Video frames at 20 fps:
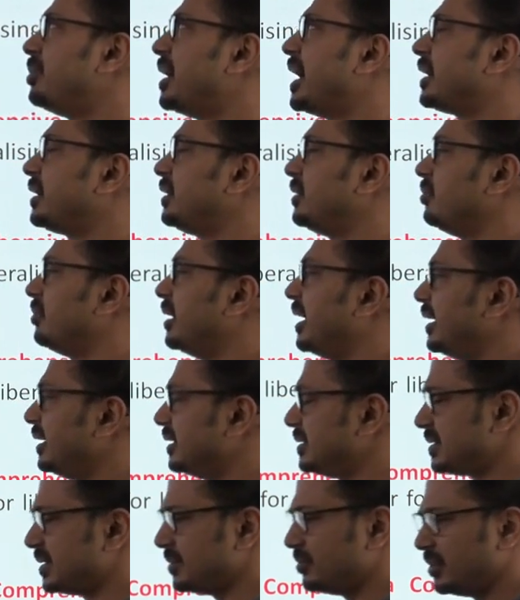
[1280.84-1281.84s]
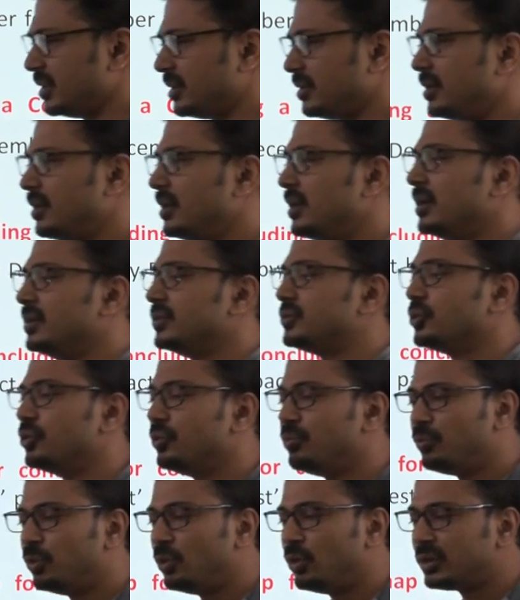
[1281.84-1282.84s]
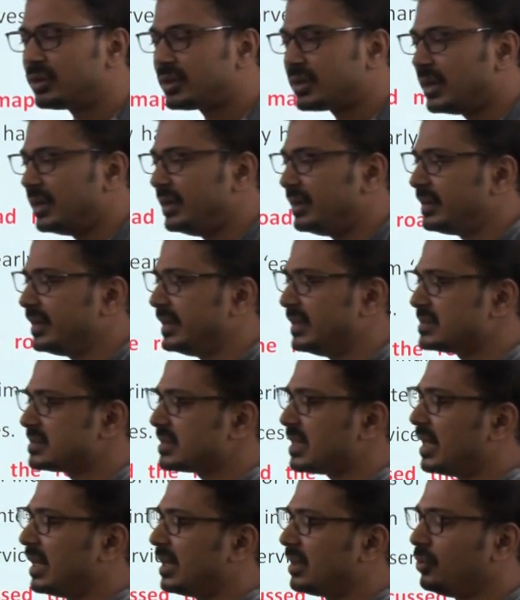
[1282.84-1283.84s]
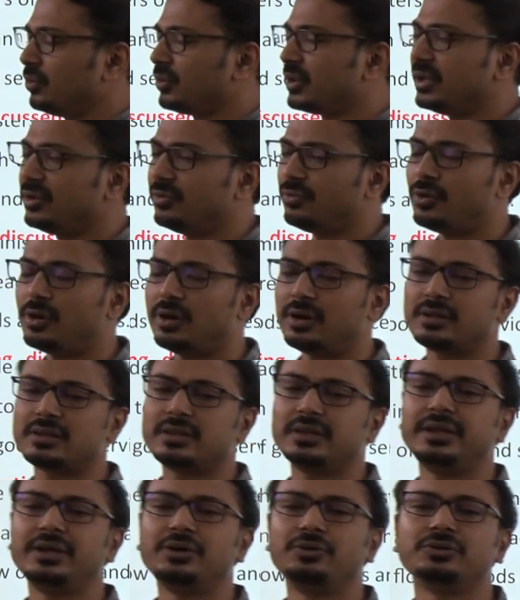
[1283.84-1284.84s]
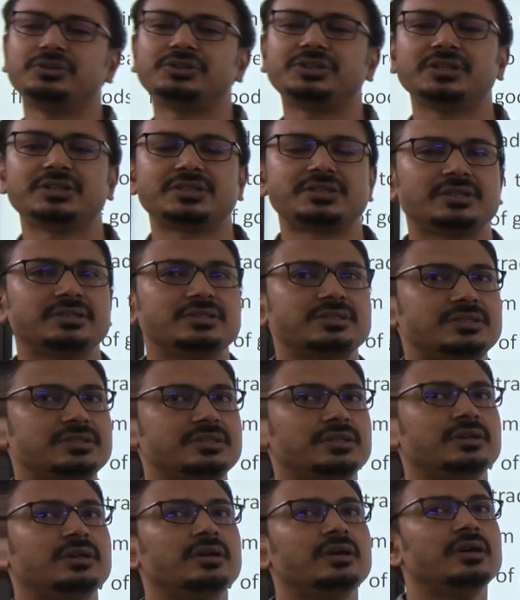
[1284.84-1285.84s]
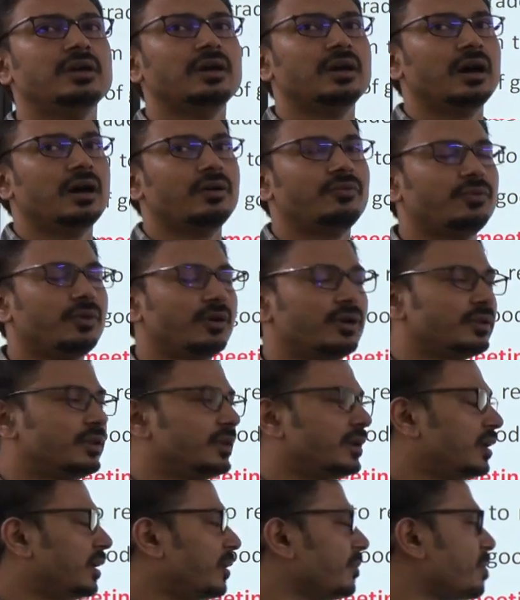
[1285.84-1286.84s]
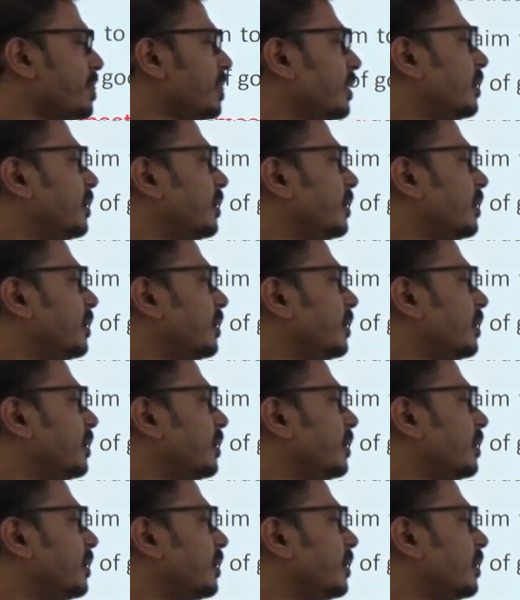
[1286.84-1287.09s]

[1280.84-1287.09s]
pact by December. So both countries are looking for the negotiations for the